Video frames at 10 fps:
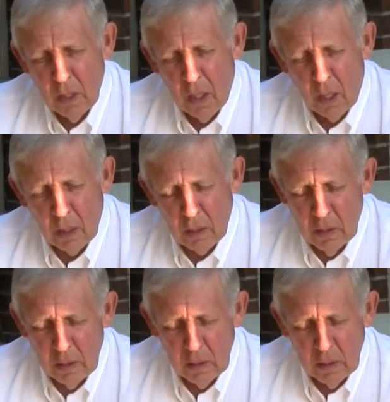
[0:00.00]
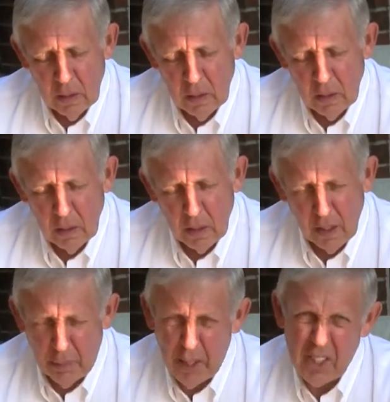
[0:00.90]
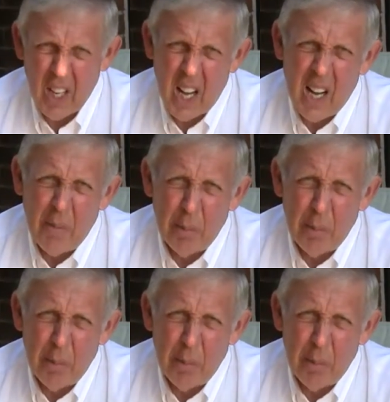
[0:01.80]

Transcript: Oh, it'll be a job.